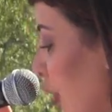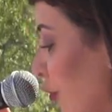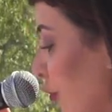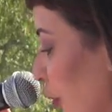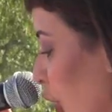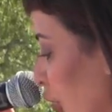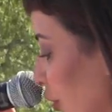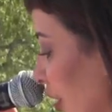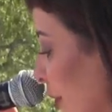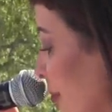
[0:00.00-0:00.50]

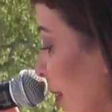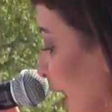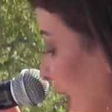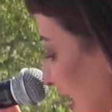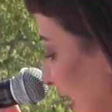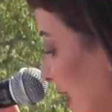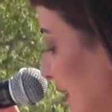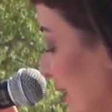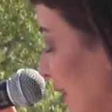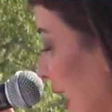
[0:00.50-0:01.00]
for the
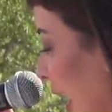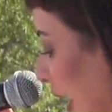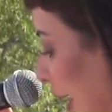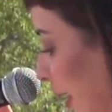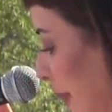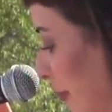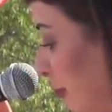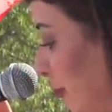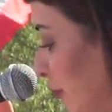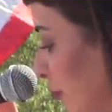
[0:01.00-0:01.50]
millionth
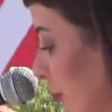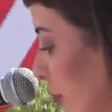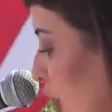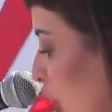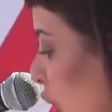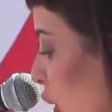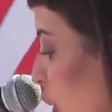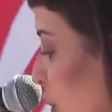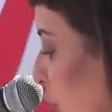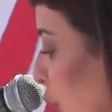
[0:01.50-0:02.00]
time,
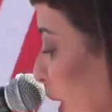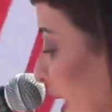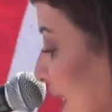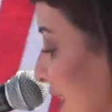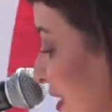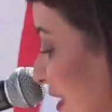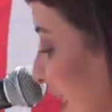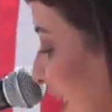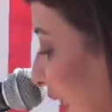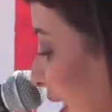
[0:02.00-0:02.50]
we
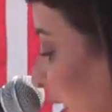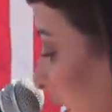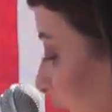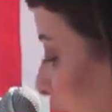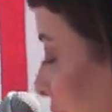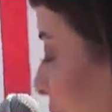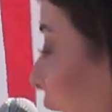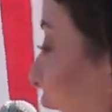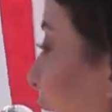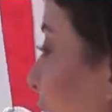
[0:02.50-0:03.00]
seek an